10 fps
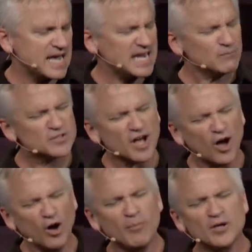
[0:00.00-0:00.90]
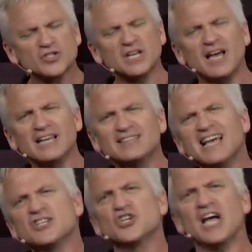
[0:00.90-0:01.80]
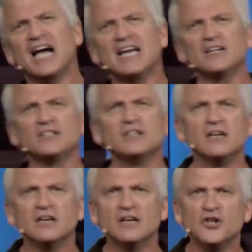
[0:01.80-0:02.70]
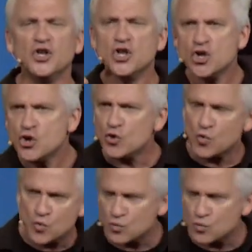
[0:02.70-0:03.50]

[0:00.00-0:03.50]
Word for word: And it was almost like that child knew,